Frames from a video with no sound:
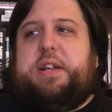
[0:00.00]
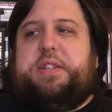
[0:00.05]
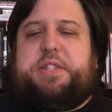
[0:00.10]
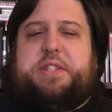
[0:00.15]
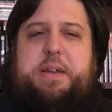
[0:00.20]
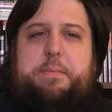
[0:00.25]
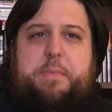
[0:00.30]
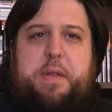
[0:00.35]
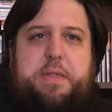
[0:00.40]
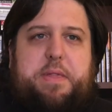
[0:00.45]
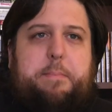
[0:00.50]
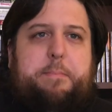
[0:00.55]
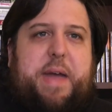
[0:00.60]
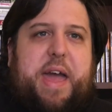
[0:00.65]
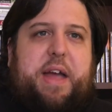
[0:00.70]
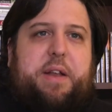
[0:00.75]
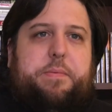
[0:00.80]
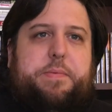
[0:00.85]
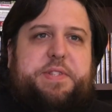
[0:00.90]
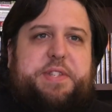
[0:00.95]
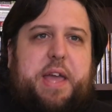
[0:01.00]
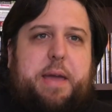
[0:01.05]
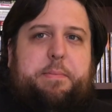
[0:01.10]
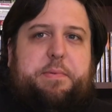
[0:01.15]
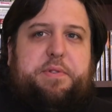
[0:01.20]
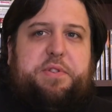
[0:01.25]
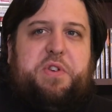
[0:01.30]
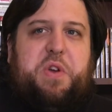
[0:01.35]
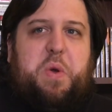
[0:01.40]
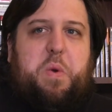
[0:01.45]
It seemed that the band was
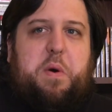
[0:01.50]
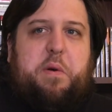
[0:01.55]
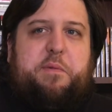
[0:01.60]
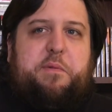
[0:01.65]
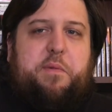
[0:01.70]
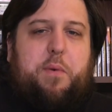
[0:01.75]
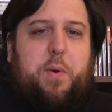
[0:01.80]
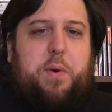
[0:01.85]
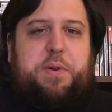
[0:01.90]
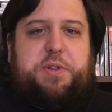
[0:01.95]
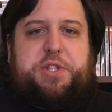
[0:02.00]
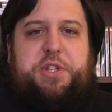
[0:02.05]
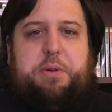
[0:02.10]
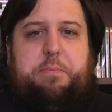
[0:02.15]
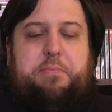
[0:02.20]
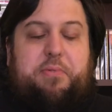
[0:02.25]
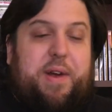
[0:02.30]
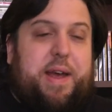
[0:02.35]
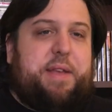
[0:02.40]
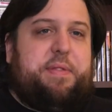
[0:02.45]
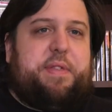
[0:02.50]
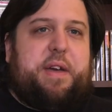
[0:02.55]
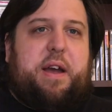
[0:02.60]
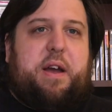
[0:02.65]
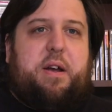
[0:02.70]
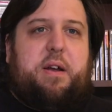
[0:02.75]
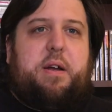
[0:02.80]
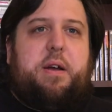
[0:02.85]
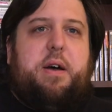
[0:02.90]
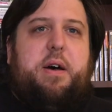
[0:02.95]
able to afford to bring
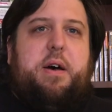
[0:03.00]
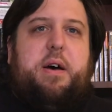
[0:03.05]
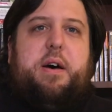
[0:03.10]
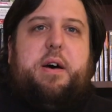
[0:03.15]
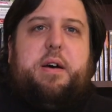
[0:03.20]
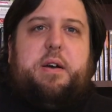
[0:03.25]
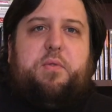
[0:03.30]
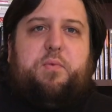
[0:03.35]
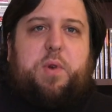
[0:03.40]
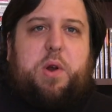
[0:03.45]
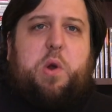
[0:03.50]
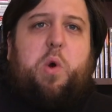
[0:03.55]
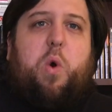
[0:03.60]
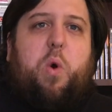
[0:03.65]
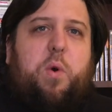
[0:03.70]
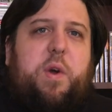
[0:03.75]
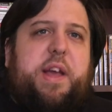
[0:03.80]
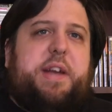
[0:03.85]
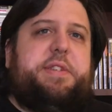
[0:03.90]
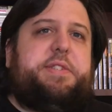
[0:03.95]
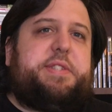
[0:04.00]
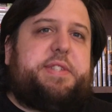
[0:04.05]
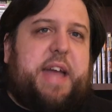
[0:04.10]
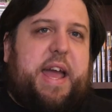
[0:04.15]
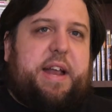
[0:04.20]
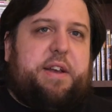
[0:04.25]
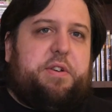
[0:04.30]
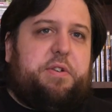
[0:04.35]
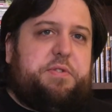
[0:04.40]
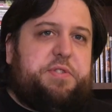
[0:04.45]
their recording
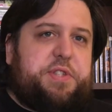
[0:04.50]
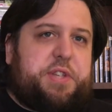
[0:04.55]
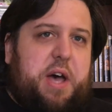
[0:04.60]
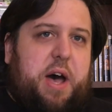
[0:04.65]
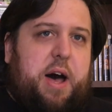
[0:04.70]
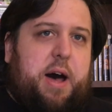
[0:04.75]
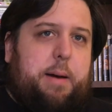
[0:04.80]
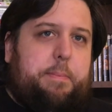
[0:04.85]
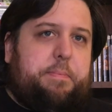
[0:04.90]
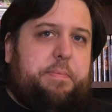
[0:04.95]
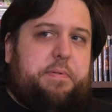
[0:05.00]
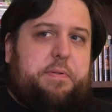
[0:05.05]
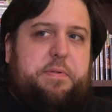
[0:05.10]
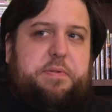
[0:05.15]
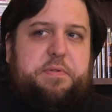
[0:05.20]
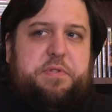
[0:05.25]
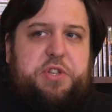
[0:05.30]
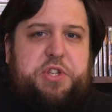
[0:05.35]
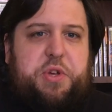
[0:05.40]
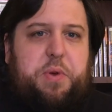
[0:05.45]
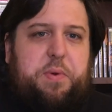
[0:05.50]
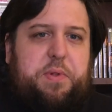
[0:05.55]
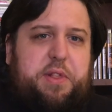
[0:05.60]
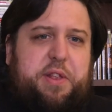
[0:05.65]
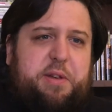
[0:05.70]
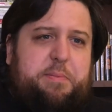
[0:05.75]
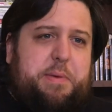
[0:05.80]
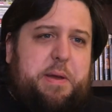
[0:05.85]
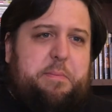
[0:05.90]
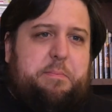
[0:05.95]
standards up to a
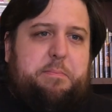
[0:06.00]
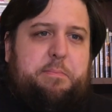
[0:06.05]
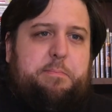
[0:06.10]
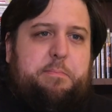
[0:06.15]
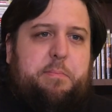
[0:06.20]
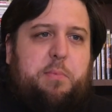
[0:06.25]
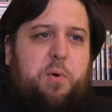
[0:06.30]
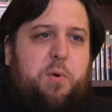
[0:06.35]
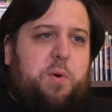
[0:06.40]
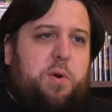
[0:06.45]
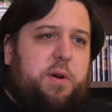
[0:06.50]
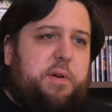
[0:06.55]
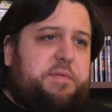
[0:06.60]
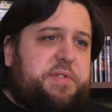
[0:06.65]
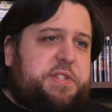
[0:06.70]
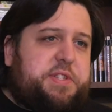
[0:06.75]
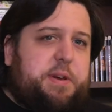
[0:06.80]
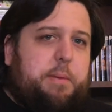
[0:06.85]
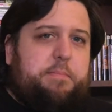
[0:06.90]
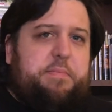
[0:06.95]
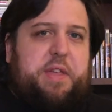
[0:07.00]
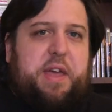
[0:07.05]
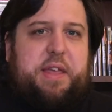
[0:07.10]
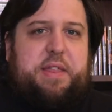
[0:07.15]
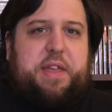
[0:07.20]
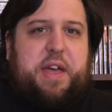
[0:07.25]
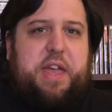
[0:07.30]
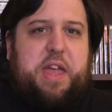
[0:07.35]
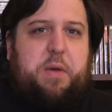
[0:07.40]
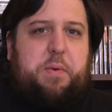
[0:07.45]
little bit more of
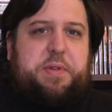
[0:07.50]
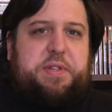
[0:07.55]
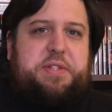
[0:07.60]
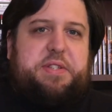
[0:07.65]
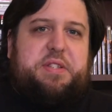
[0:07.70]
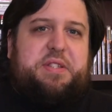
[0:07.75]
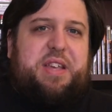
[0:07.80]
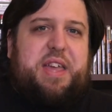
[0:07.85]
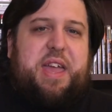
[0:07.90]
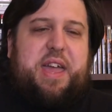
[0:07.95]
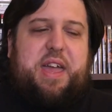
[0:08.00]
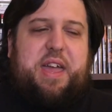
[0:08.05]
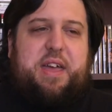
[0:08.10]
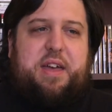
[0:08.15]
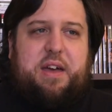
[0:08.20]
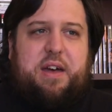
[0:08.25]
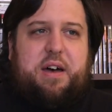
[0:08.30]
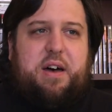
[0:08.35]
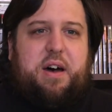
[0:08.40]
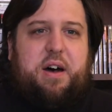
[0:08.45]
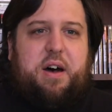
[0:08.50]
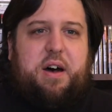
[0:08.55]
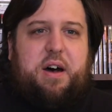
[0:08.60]
something that you would see